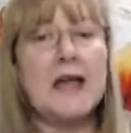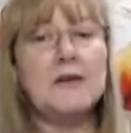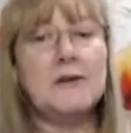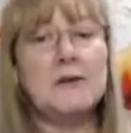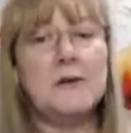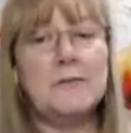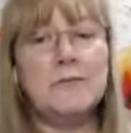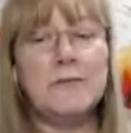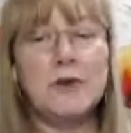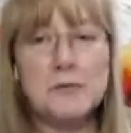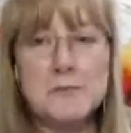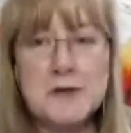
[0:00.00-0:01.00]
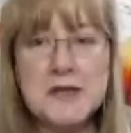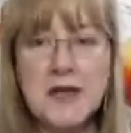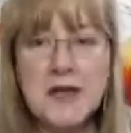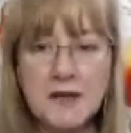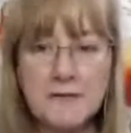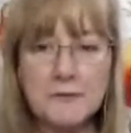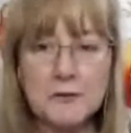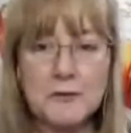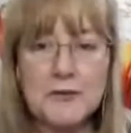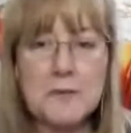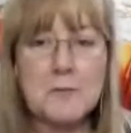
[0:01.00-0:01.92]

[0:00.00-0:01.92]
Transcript: And you've got to be careful.